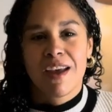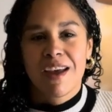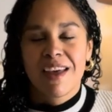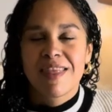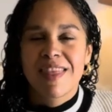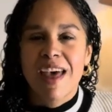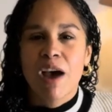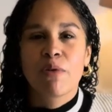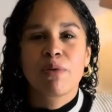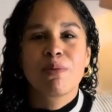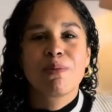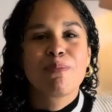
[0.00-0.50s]

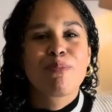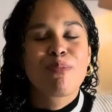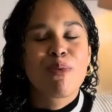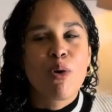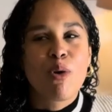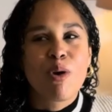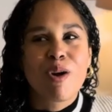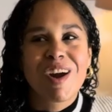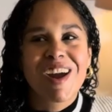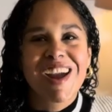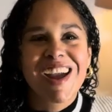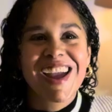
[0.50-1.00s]
That would be
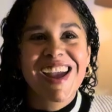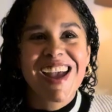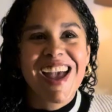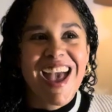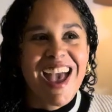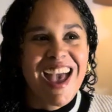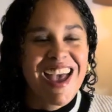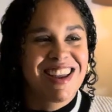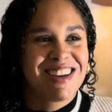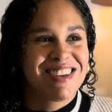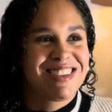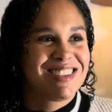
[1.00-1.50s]
boring
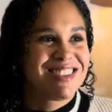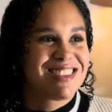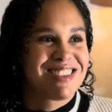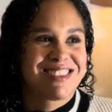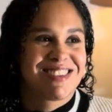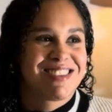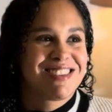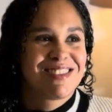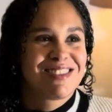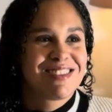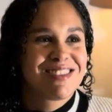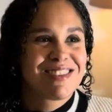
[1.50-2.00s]
and
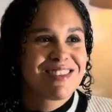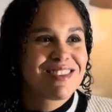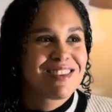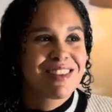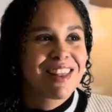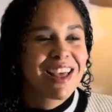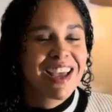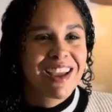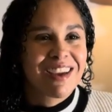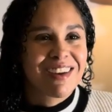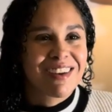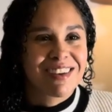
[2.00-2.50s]

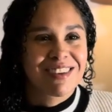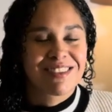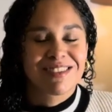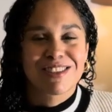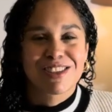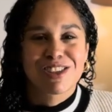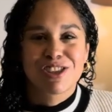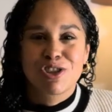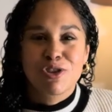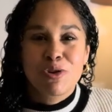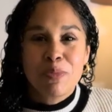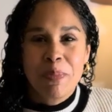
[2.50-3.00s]
like
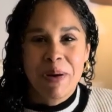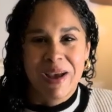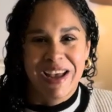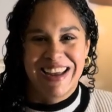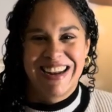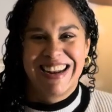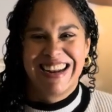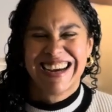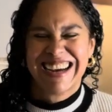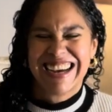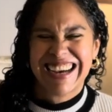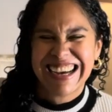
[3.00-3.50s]
stupid,
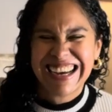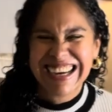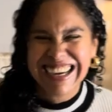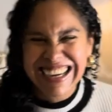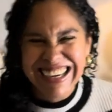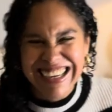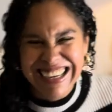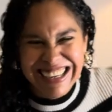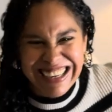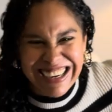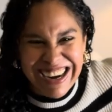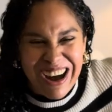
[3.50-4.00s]

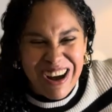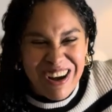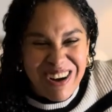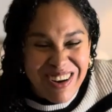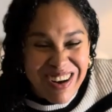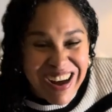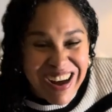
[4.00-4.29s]
you know?